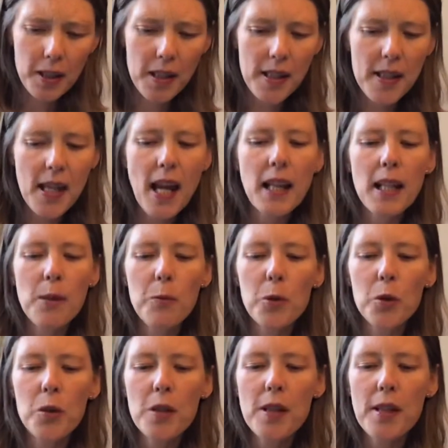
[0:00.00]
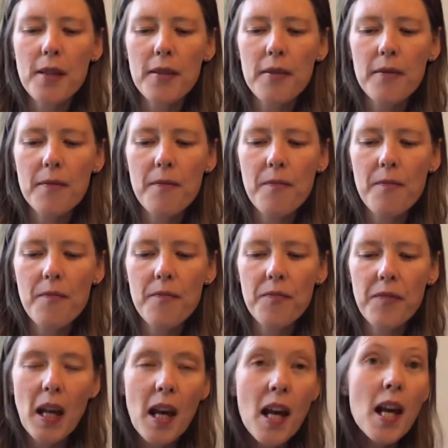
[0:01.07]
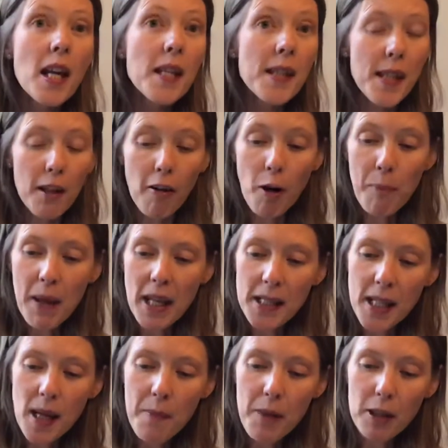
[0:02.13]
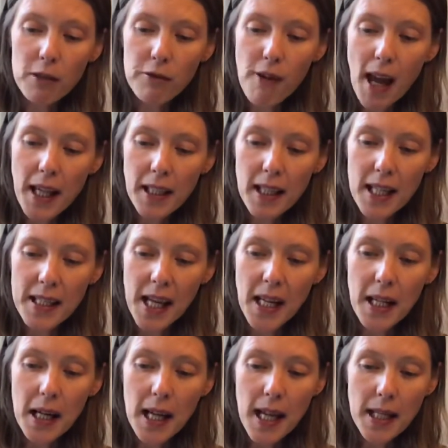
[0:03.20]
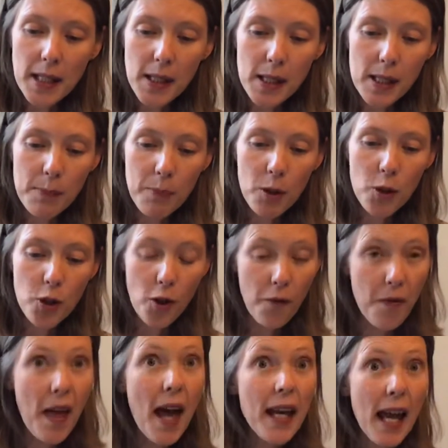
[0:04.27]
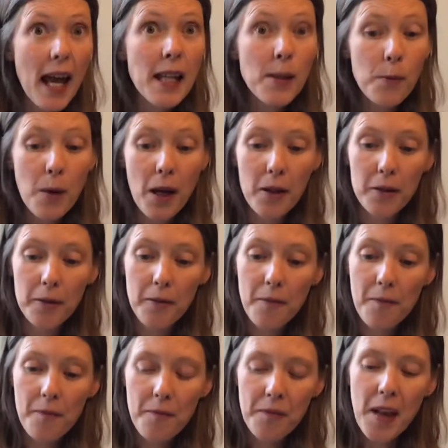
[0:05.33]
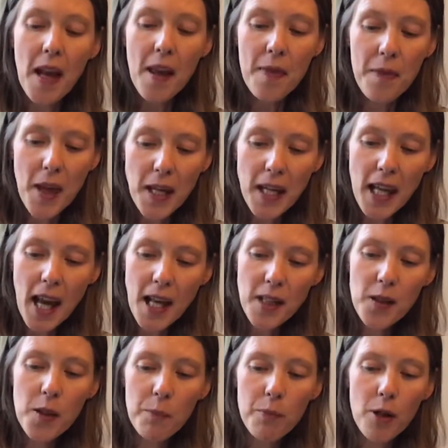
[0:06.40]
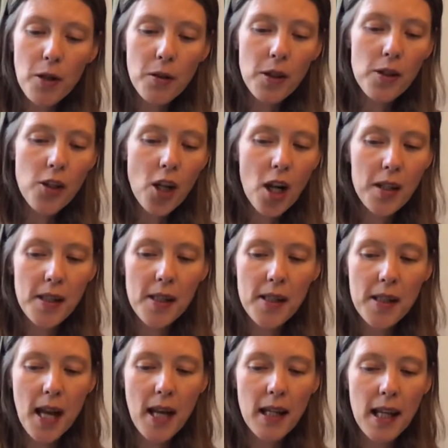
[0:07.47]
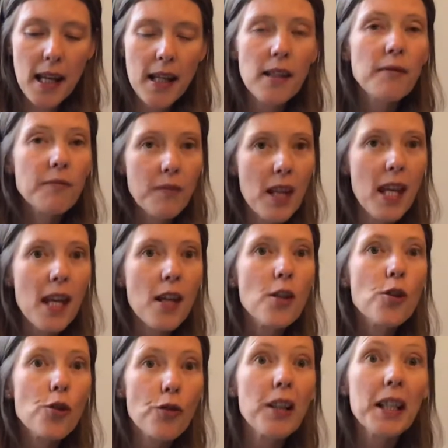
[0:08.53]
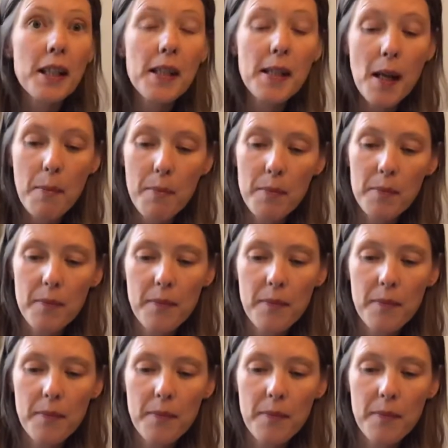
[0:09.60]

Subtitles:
Stanley warned. Zero picked up the cracked lid and licked the sploosh off that as well. Then he handed the broken jar to Stanley. "Here, drink some."